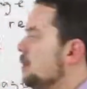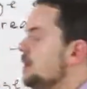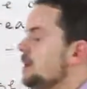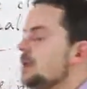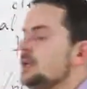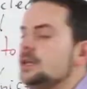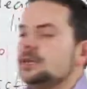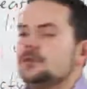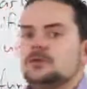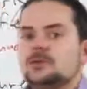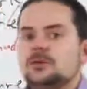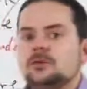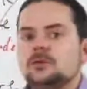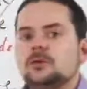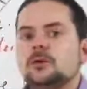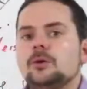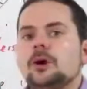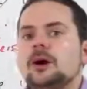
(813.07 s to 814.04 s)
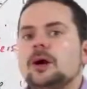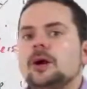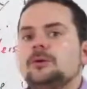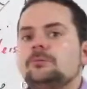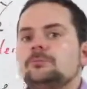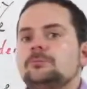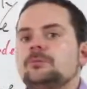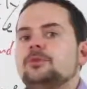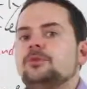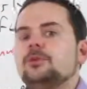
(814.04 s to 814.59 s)
we need
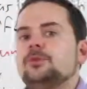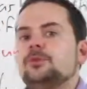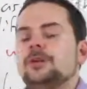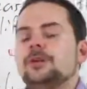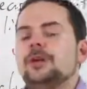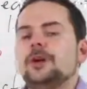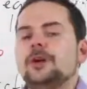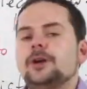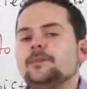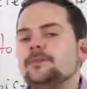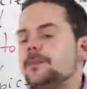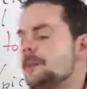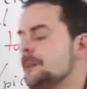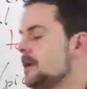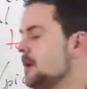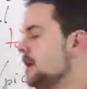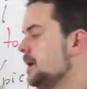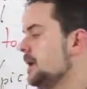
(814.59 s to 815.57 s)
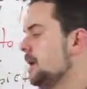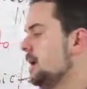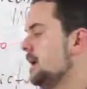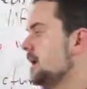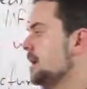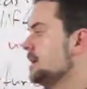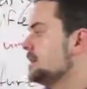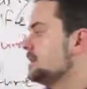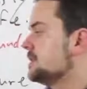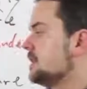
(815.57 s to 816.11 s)
to do here
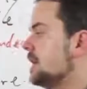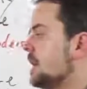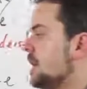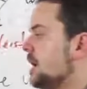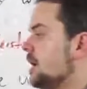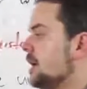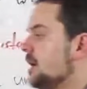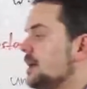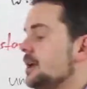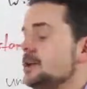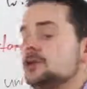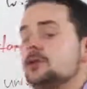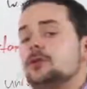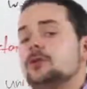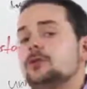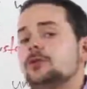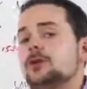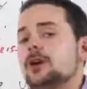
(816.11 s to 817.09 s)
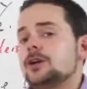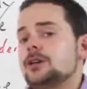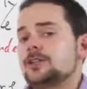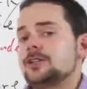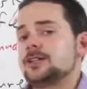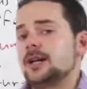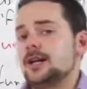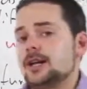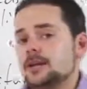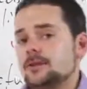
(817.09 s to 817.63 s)
is include
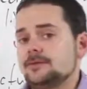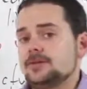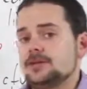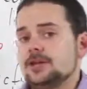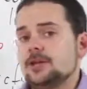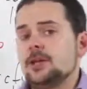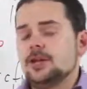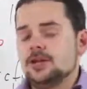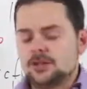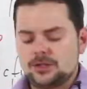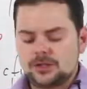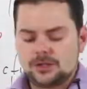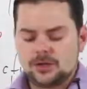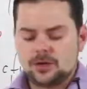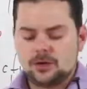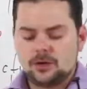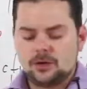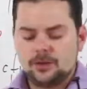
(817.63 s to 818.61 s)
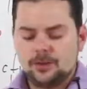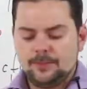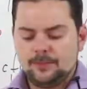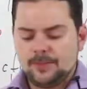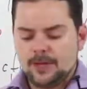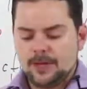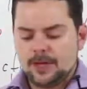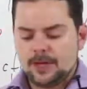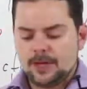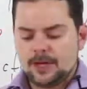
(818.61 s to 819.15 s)
ourselves. So
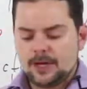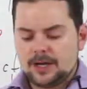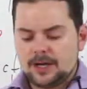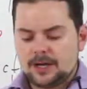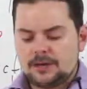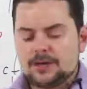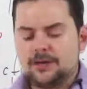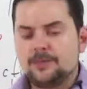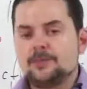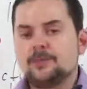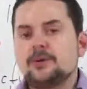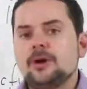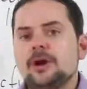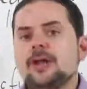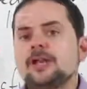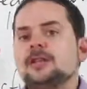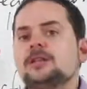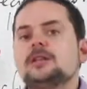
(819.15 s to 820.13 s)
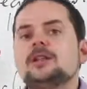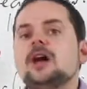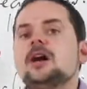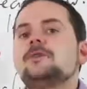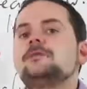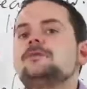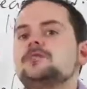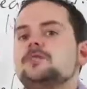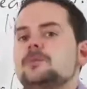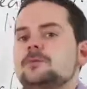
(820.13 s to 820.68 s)
the brain
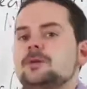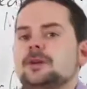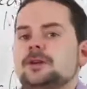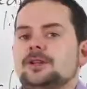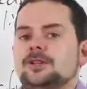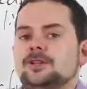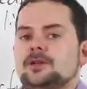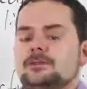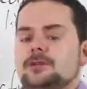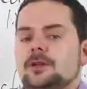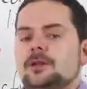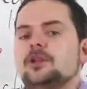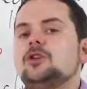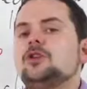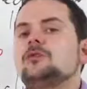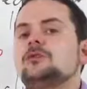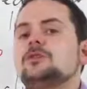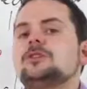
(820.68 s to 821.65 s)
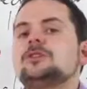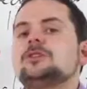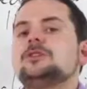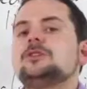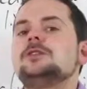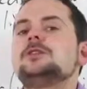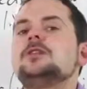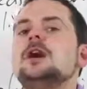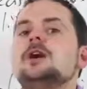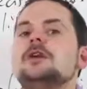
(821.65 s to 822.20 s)
loves to participate. Humans
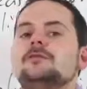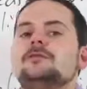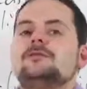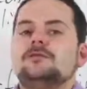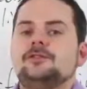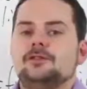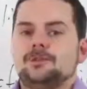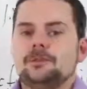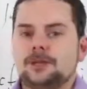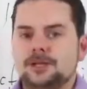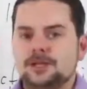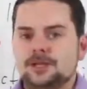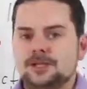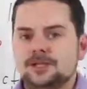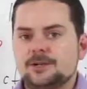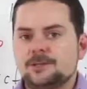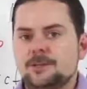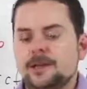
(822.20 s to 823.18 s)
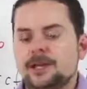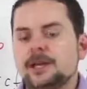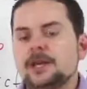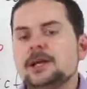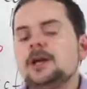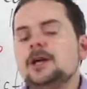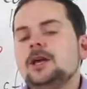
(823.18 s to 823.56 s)
love to participate.